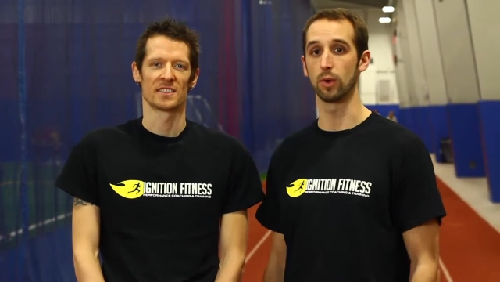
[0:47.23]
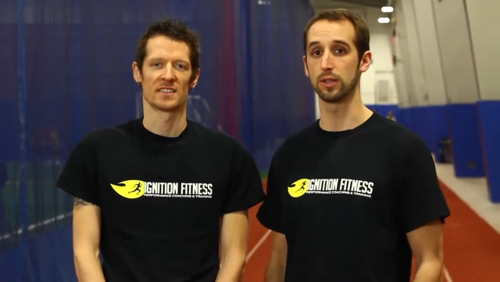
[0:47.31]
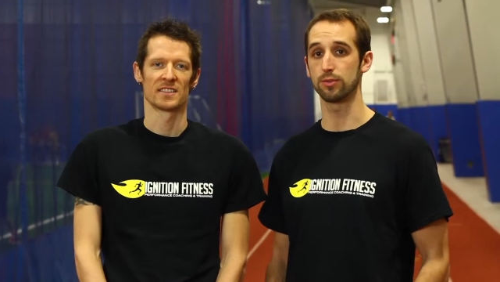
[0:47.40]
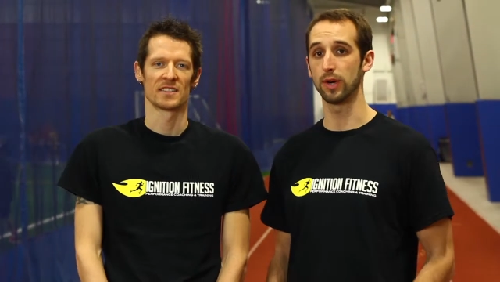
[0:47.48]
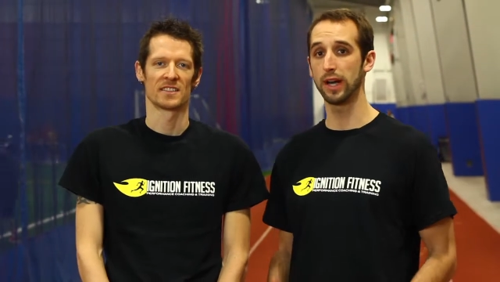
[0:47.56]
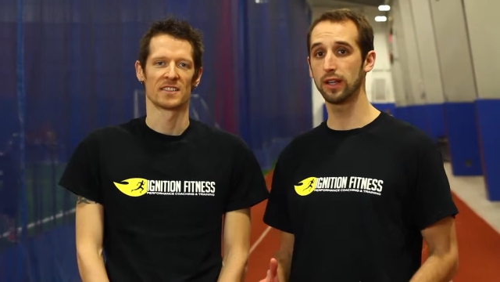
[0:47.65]

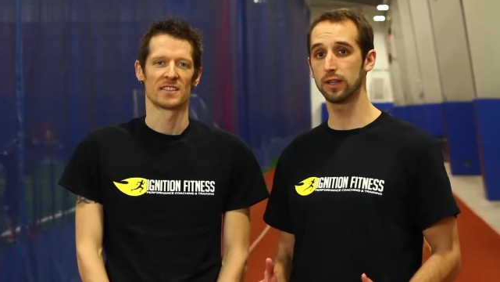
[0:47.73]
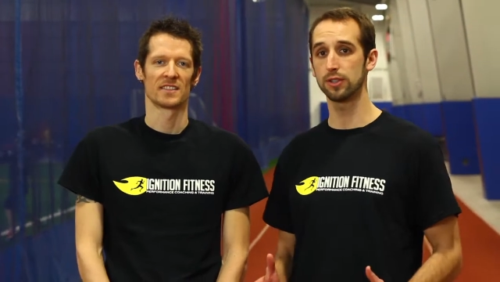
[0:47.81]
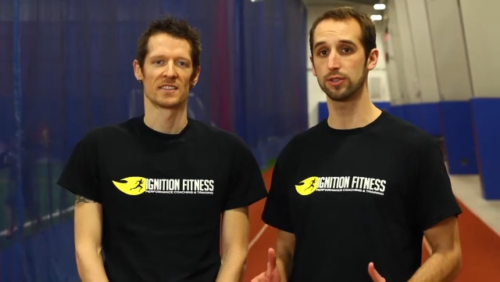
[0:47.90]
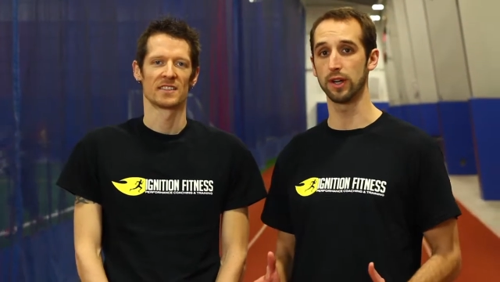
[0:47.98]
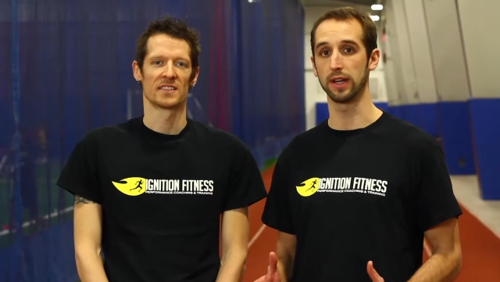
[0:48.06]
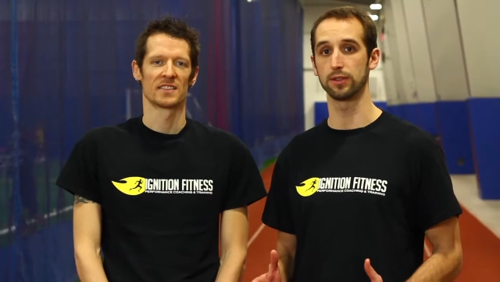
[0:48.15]
Speaker 1: Whereas
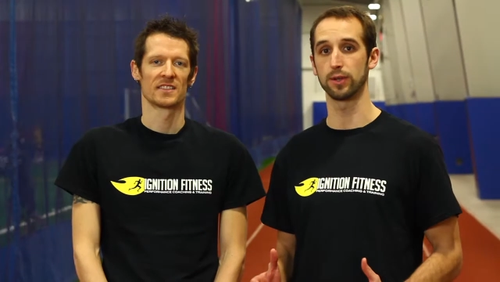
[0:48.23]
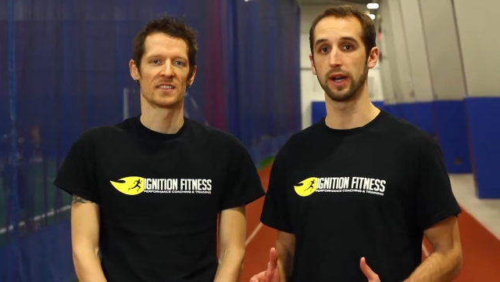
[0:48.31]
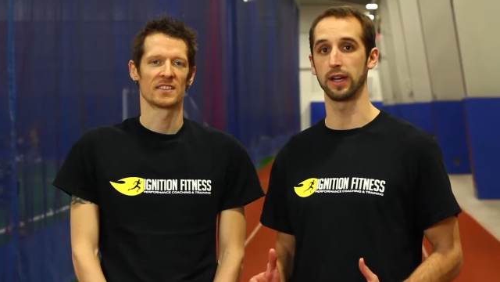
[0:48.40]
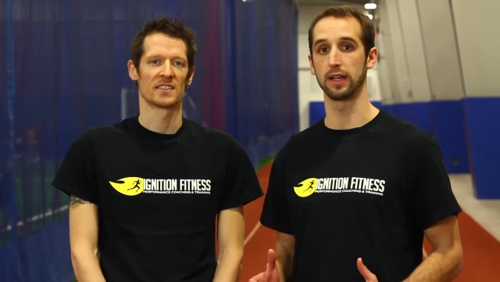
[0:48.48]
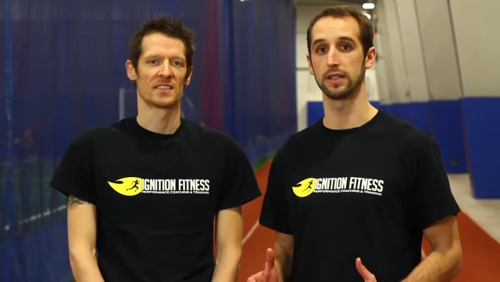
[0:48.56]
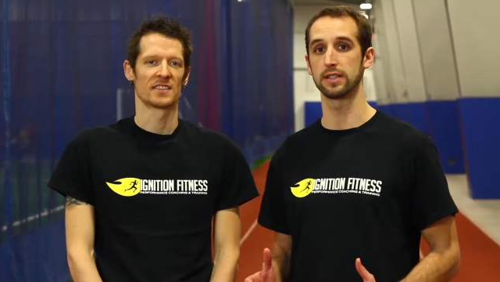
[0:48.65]
regular strength
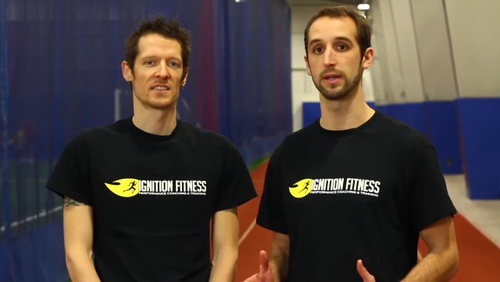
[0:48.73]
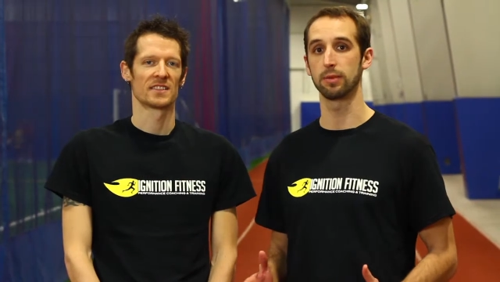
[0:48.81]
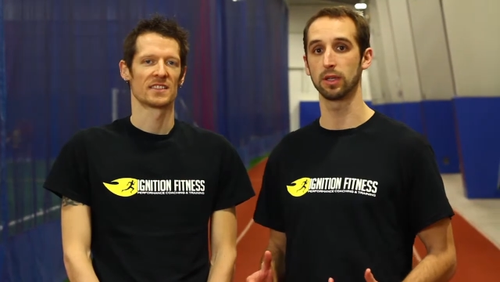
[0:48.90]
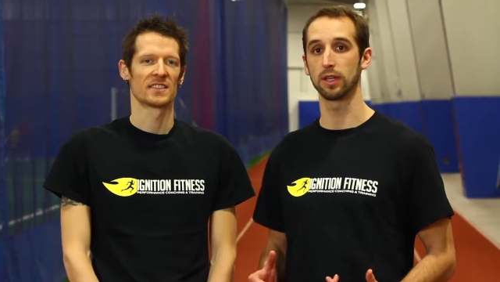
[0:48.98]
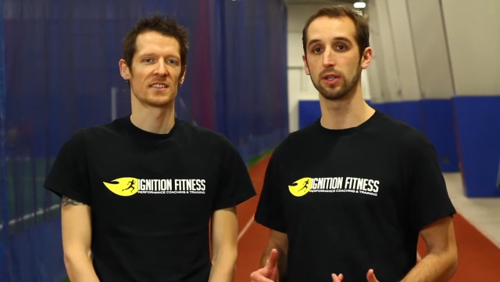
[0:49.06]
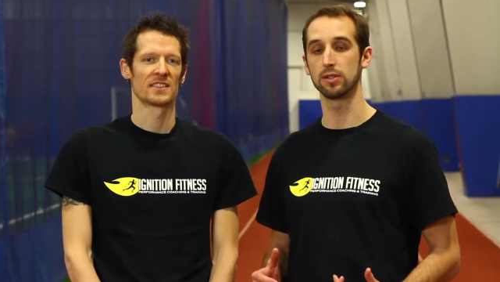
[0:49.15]
training is
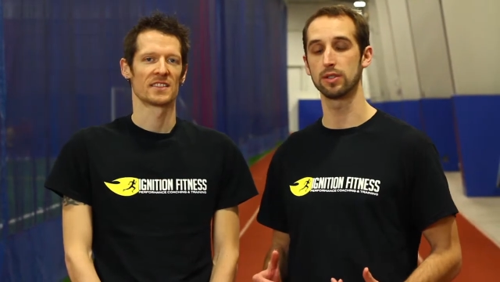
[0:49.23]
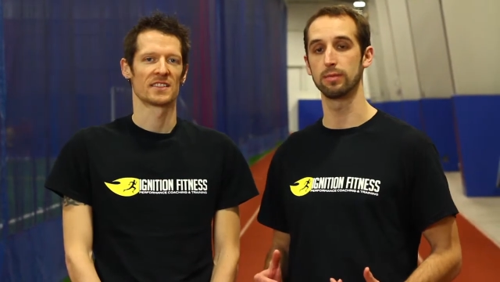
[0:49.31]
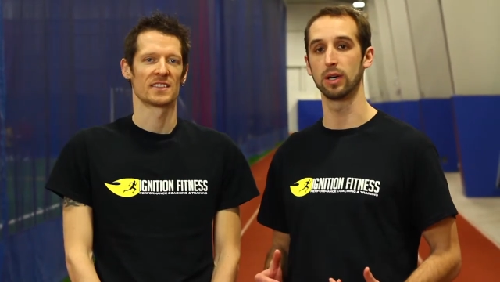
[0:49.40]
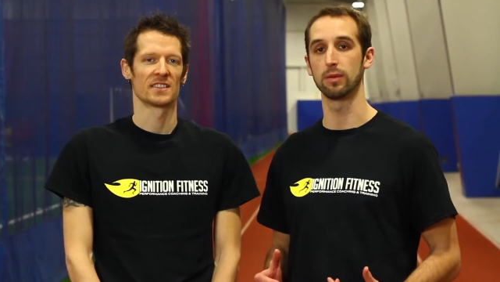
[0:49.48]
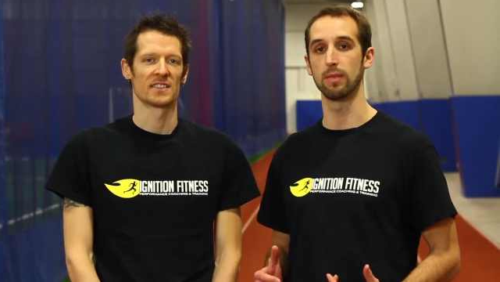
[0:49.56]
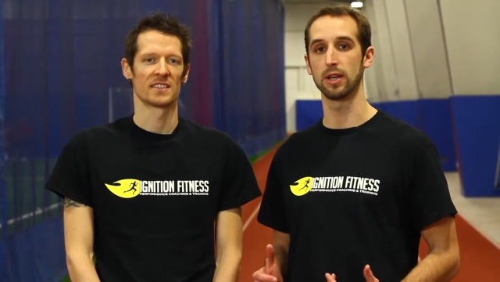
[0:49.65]
typically used
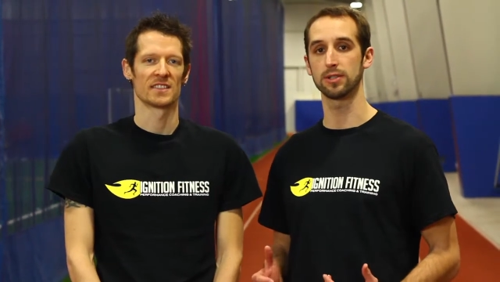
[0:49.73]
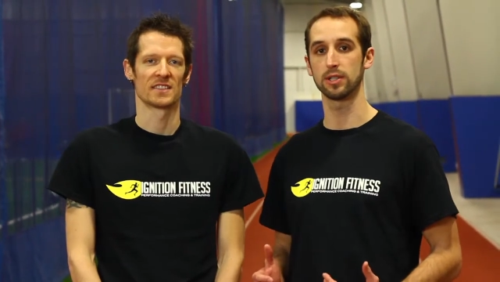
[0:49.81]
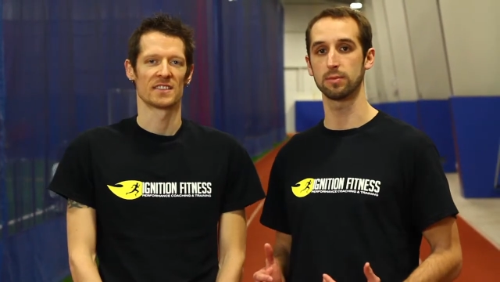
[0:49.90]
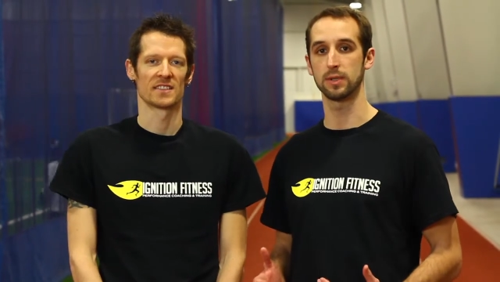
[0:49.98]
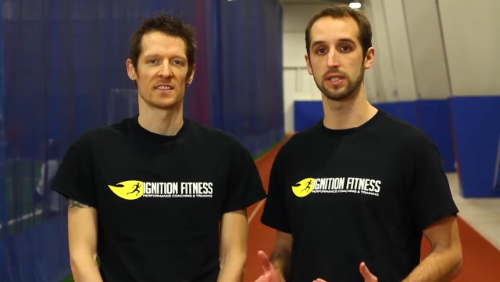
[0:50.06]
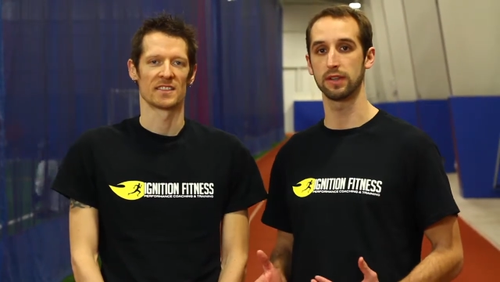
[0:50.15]
to build
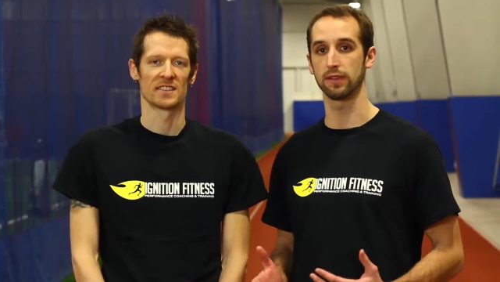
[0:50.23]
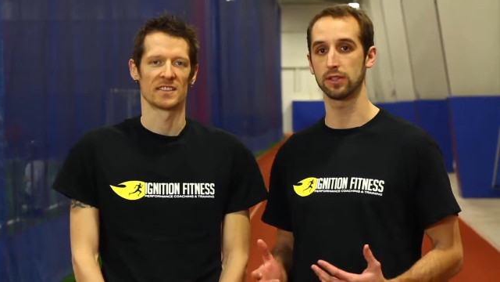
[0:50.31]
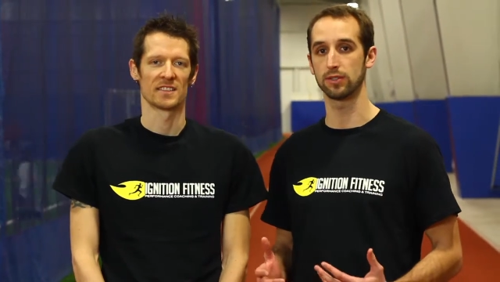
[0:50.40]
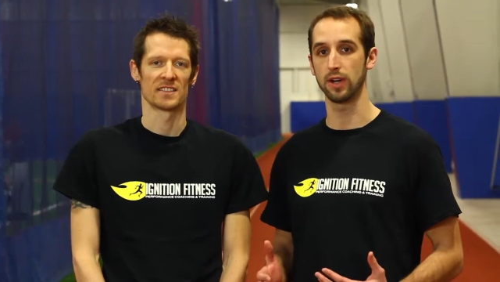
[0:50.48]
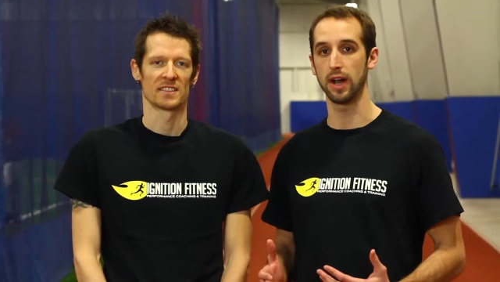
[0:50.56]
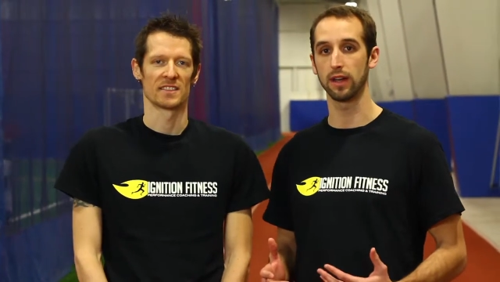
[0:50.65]

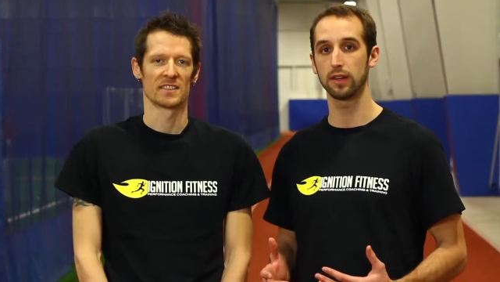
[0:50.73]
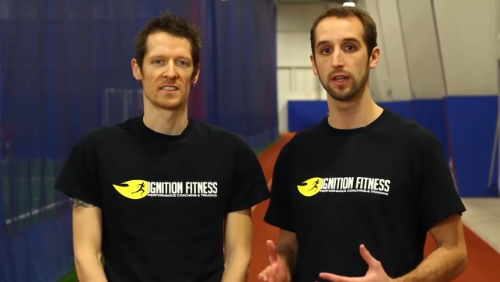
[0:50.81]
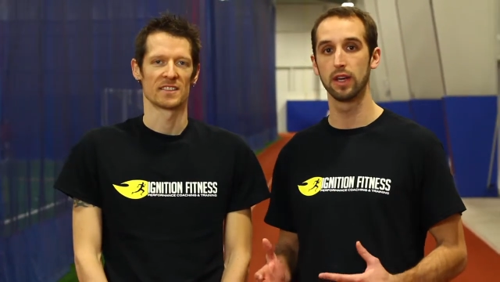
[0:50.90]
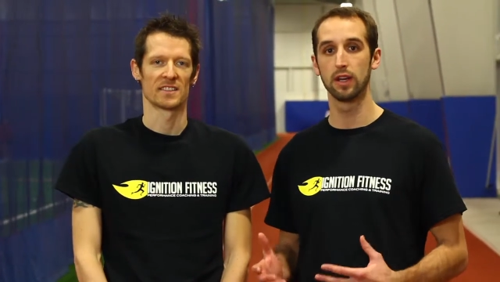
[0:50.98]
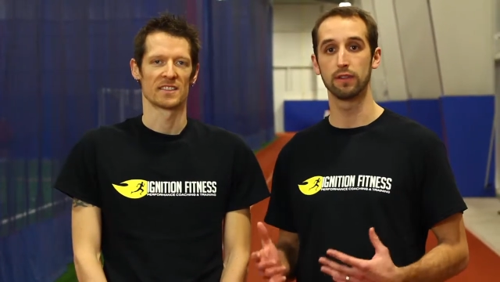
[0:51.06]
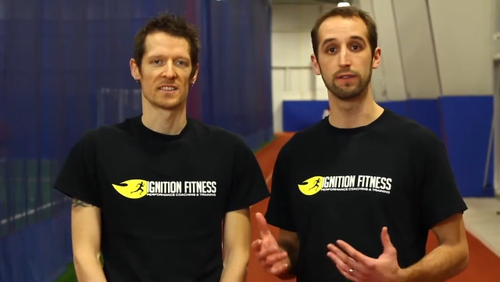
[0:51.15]
muscle-specific strength,